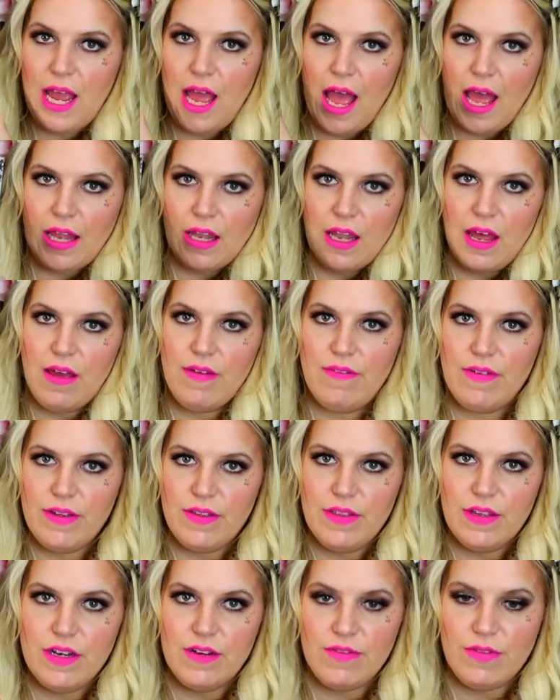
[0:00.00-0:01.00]
I love
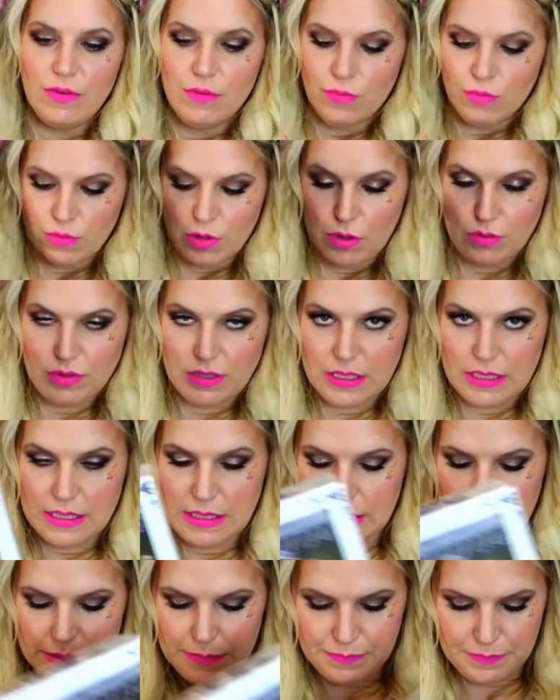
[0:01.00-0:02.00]
the different
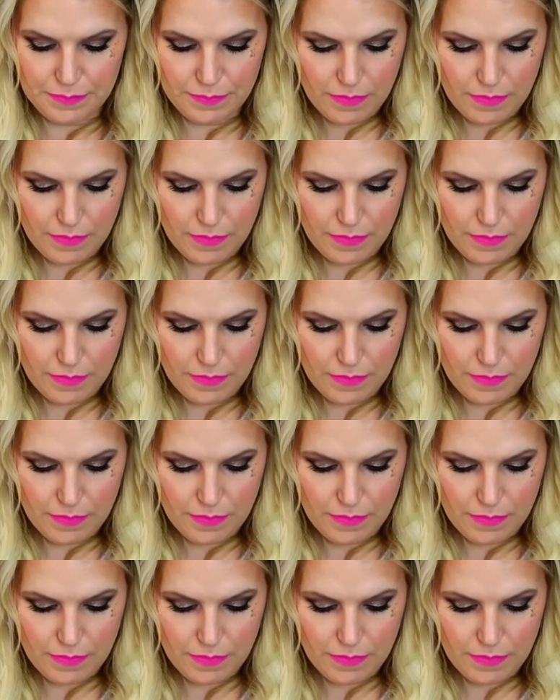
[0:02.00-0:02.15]
roses.